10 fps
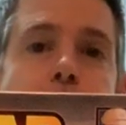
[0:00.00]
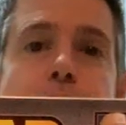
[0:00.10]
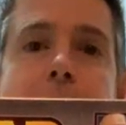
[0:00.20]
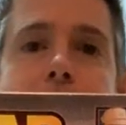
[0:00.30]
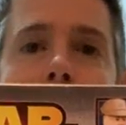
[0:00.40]
to
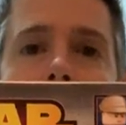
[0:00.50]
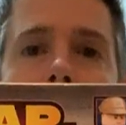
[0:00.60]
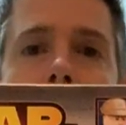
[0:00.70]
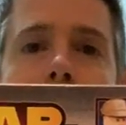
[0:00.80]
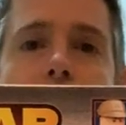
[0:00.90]

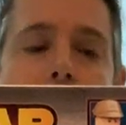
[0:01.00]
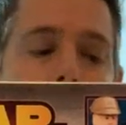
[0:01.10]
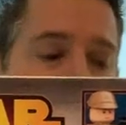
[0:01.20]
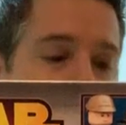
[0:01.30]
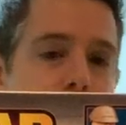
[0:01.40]
re-add
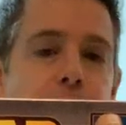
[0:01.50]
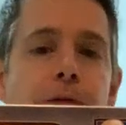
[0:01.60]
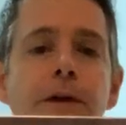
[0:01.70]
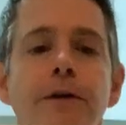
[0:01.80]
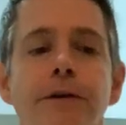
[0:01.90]
uh, these
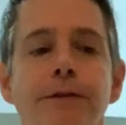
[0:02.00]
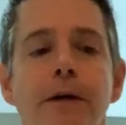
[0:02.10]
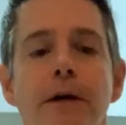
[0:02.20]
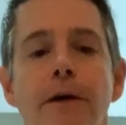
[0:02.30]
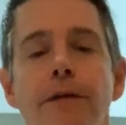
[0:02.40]
figures.
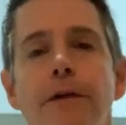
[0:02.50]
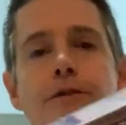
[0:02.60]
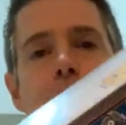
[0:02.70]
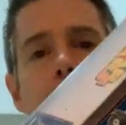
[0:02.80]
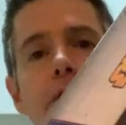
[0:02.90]

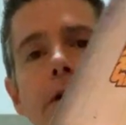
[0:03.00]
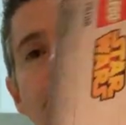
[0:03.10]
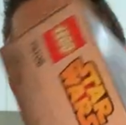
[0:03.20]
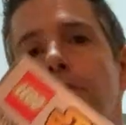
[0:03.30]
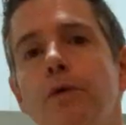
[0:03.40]
There's some
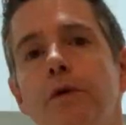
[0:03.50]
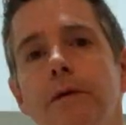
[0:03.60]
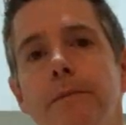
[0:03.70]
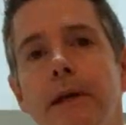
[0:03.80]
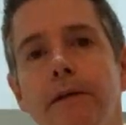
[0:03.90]
really
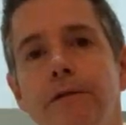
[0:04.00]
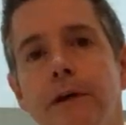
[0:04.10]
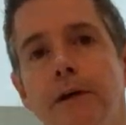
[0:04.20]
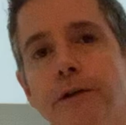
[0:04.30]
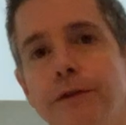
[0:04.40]
cool
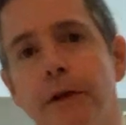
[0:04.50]
minifigures